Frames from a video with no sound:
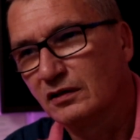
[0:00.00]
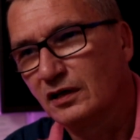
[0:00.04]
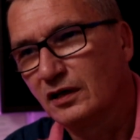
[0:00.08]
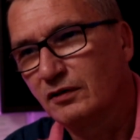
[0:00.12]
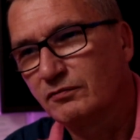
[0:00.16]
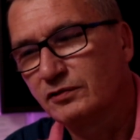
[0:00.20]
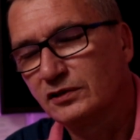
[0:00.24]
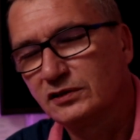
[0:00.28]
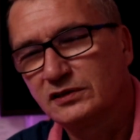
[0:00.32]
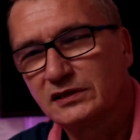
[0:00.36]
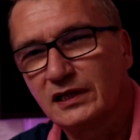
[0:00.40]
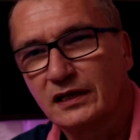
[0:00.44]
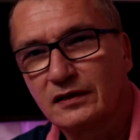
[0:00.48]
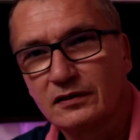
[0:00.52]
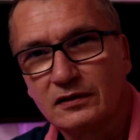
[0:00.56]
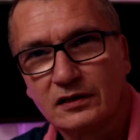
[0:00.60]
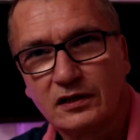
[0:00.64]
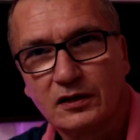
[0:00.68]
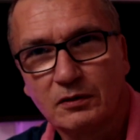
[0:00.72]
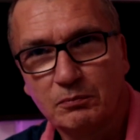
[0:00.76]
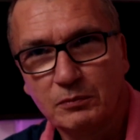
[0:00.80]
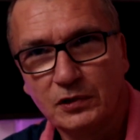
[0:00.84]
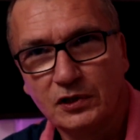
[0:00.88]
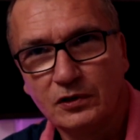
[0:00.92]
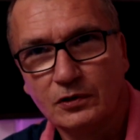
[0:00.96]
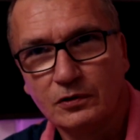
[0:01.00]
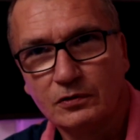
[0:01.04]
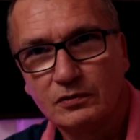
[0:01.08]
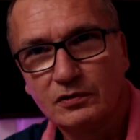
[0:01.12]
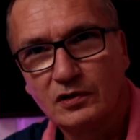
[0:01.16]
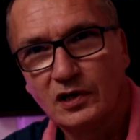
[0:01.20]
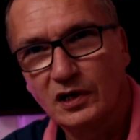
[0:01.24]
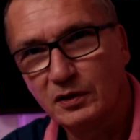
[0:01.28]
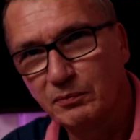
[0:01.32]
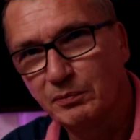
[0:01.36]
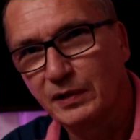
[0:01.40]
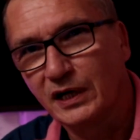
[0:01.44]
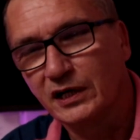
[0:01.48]
every second Camino
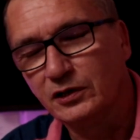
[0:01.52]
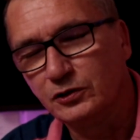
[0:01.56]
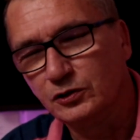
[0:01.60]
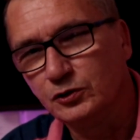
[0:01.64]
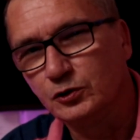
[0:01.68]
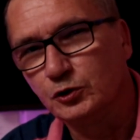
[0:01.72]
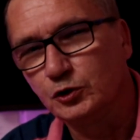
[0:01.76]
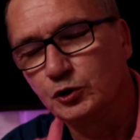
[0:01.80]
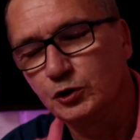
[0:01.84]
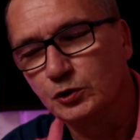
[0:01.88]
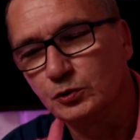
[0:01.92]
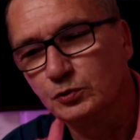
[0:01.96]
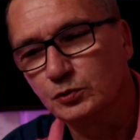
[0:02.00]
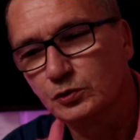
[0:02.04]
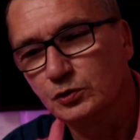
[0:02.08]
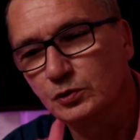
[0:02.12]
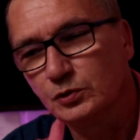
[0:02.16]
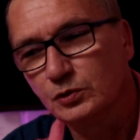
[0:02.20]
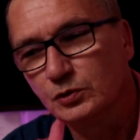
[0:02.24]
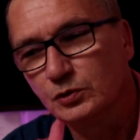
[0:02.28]
I buy new shoes.